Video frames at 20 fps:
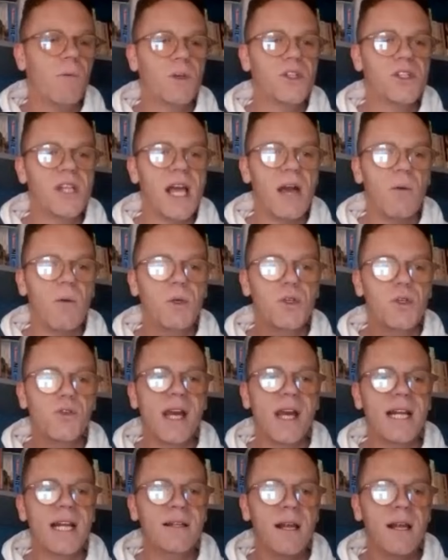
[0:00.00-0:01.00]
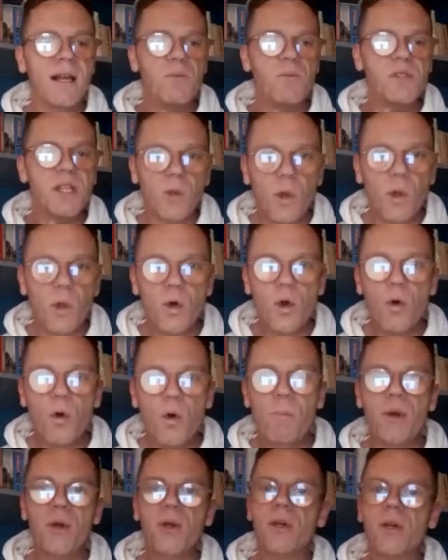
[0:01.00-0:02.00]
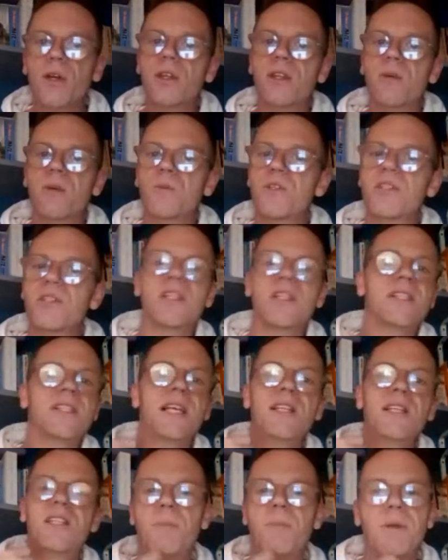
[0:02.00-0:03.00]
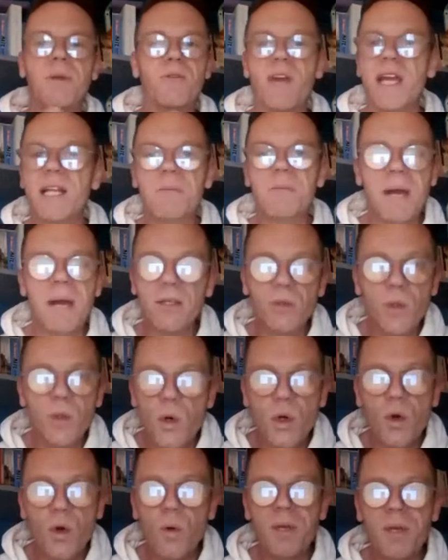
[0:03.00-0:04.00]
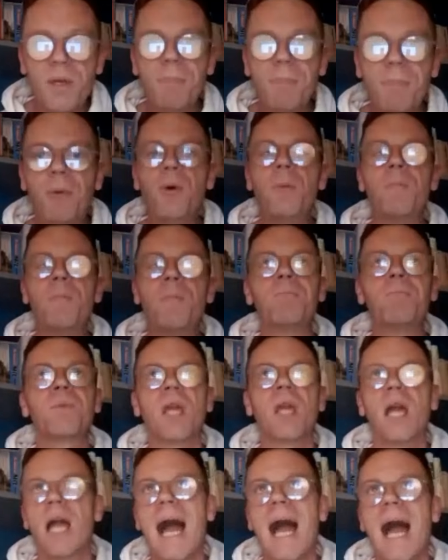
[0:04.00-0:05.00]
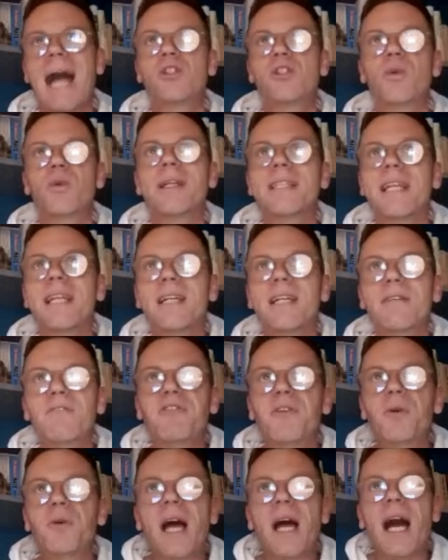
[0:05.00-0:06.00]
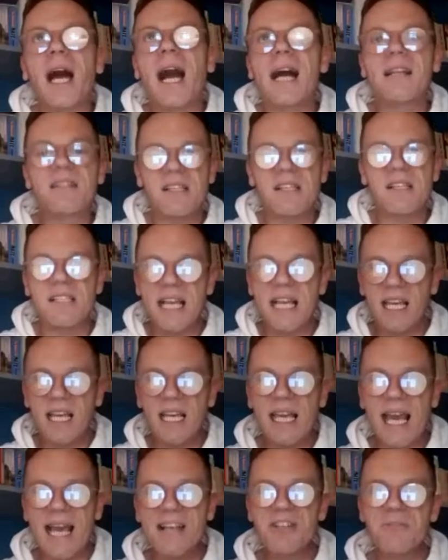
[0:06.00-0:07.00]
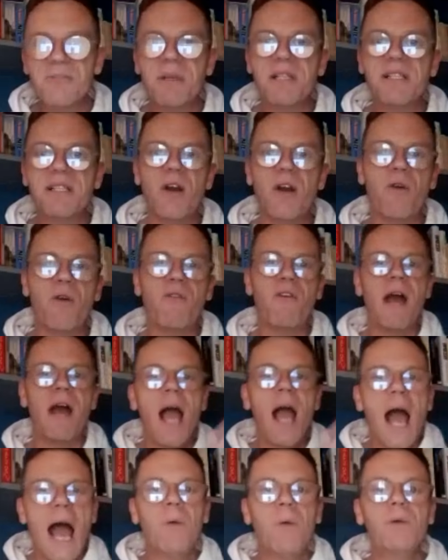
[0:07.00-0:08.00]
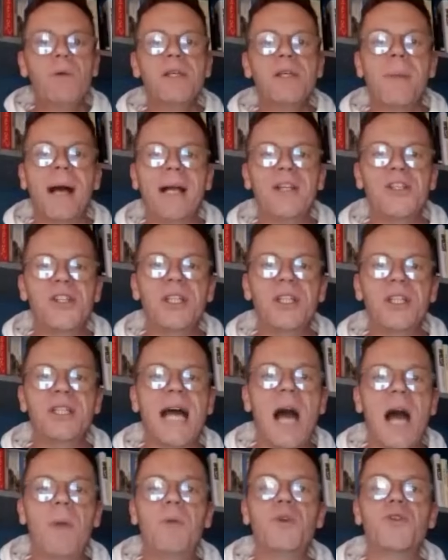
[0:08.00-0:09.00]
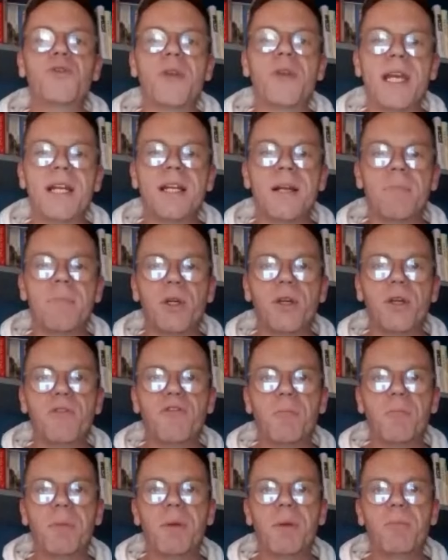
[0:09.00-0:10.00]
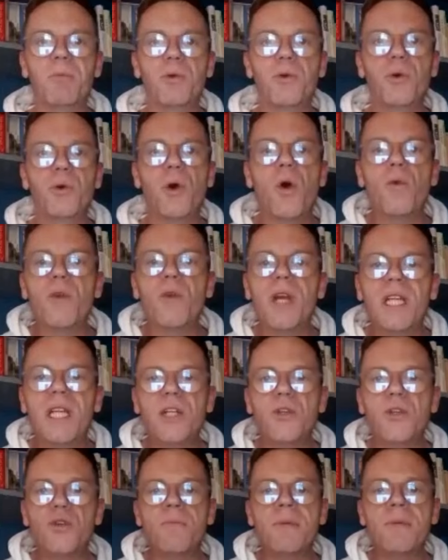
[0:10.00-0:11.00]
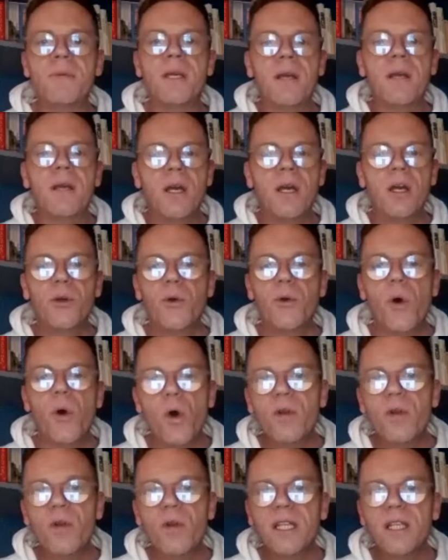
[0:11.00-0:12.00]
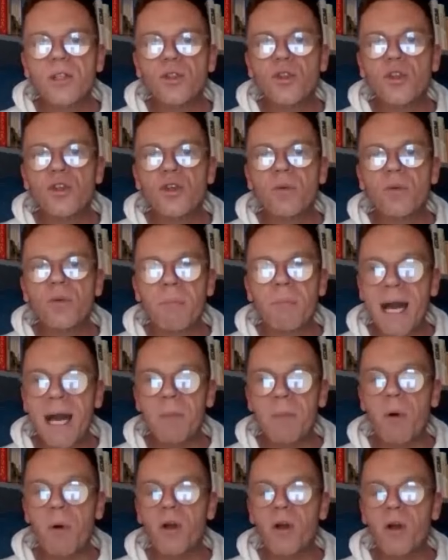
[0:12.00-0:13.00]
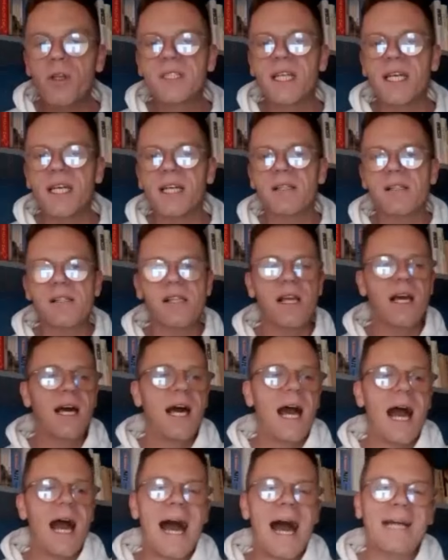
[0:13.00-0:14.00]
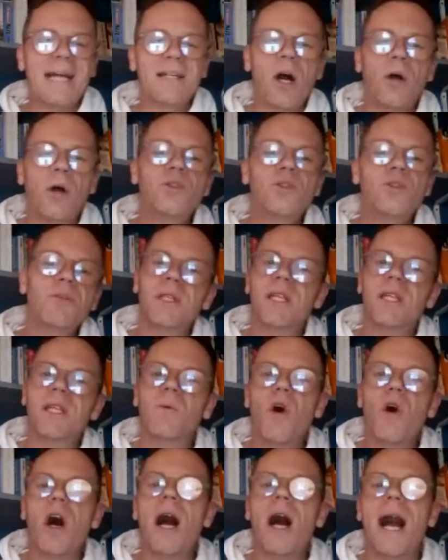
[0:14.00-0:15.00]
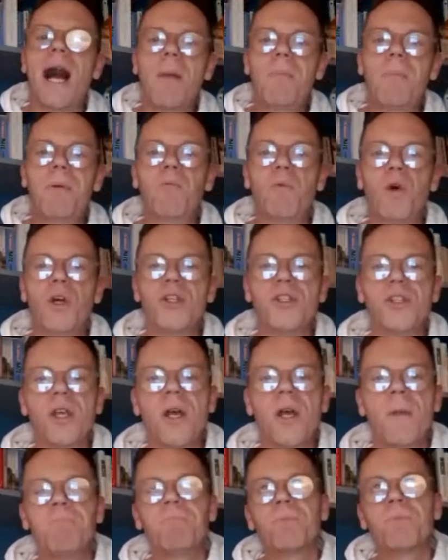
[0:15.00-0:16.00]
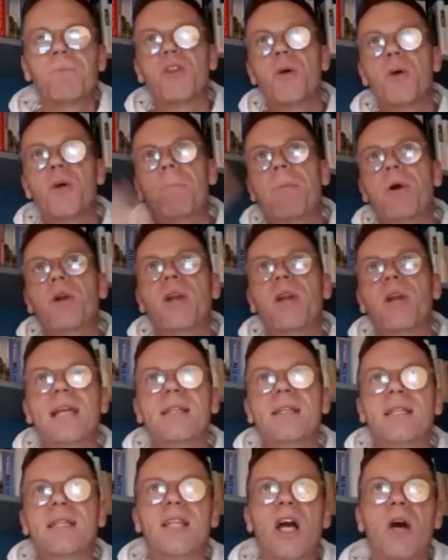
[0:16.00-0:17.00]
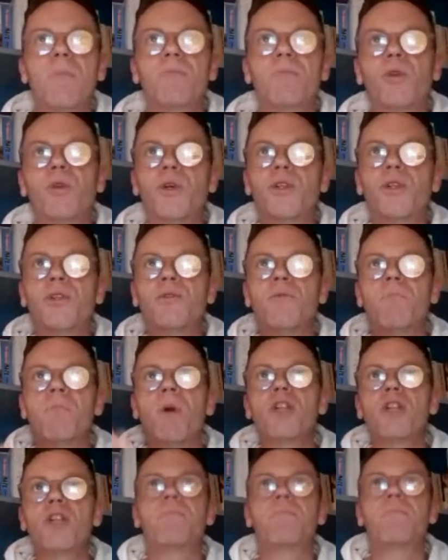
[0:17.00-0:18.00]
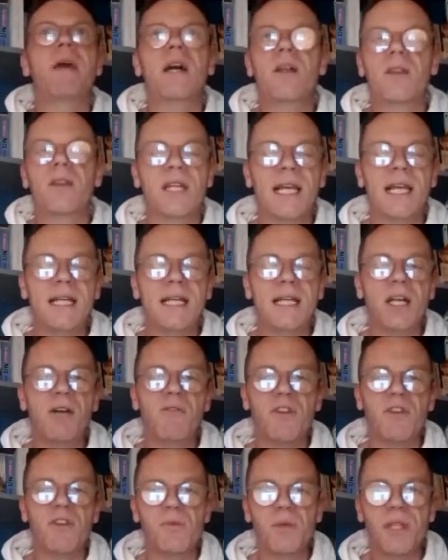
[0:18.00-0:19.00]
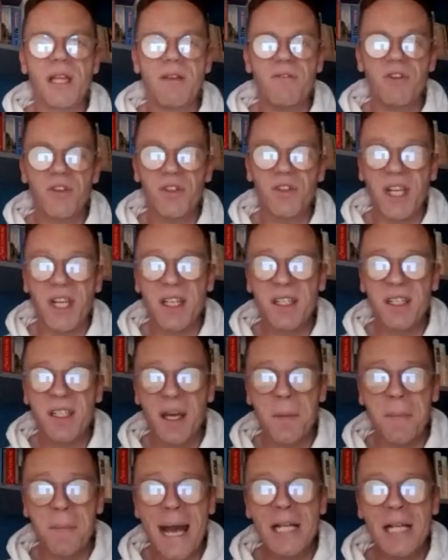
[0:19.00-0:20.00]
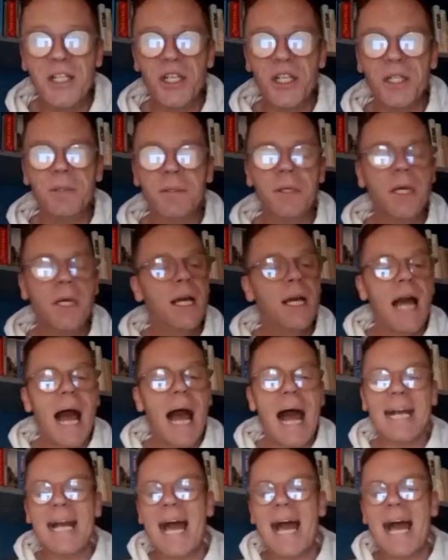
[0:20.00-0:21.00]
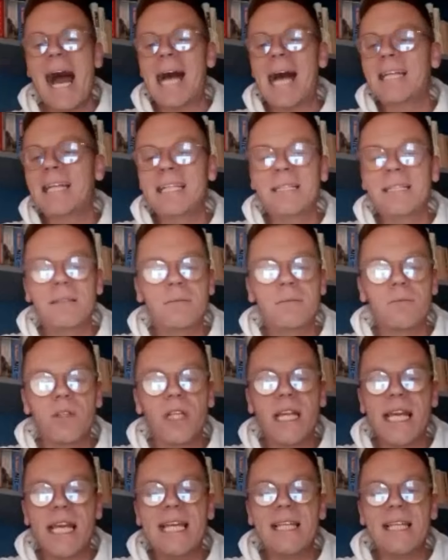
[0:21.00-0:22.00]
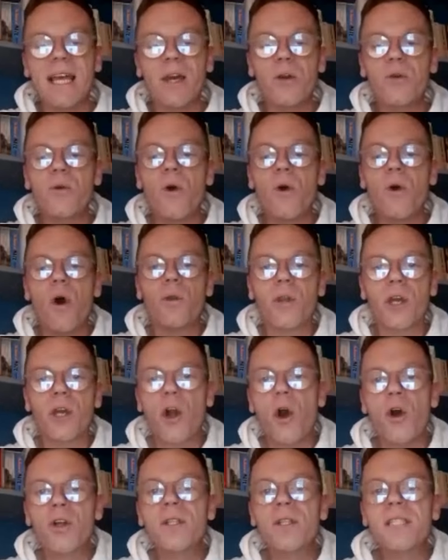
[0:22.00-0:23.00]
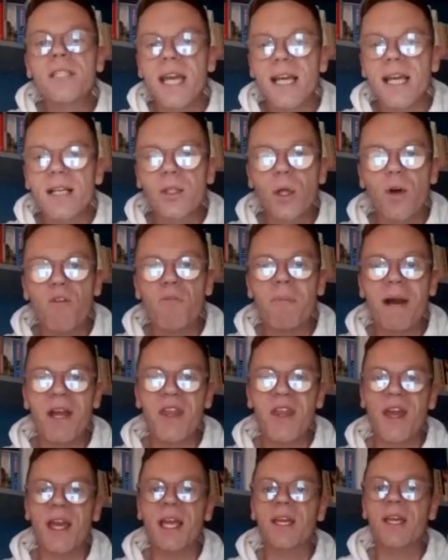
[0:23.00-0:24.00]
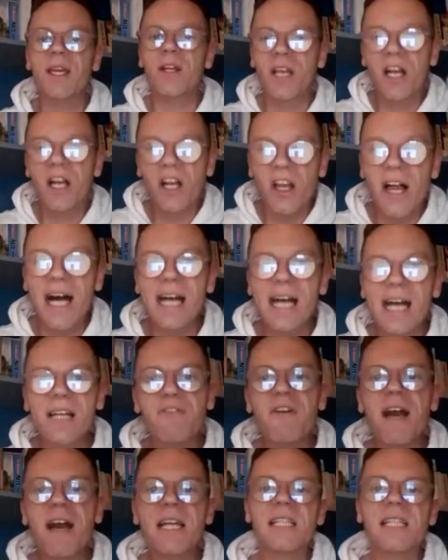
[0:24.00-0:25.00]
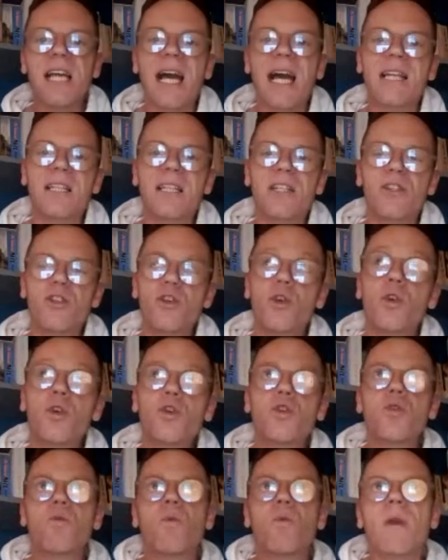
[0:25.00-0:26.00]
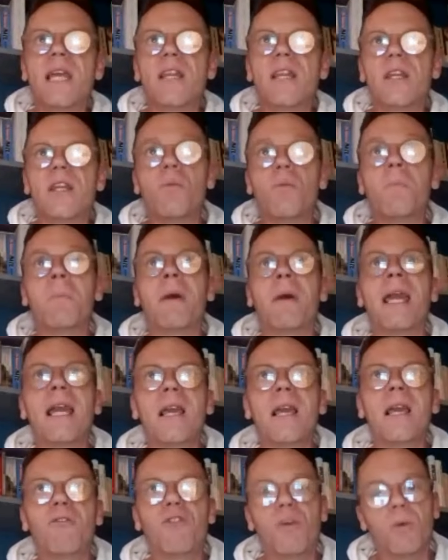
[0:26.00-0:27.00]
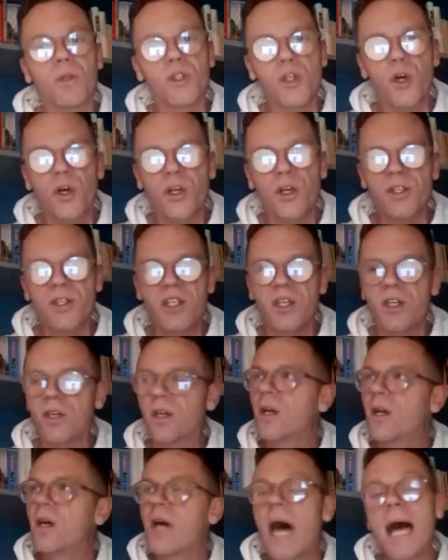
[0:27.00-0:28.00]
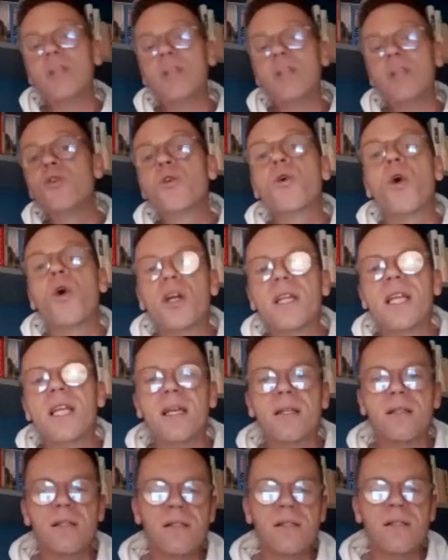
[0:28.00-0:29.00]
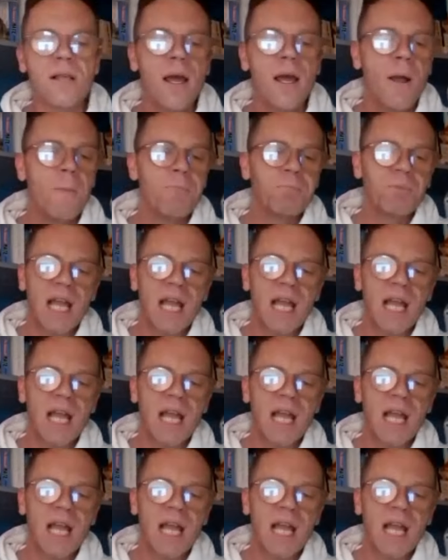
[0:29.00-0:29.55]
It was a local book that was designed to be read by local people. And so I didn't feel that I had to second guess myself. I was imagining that I was writing a book for people who already knew me, who already knew my politics. And ultimately what happened was the book ended up doing much better than any of us would ever dare to imagine. And I hadn't laid out all the context of my thinking and clarified it in the usual way that you might if you were talking to a new audience.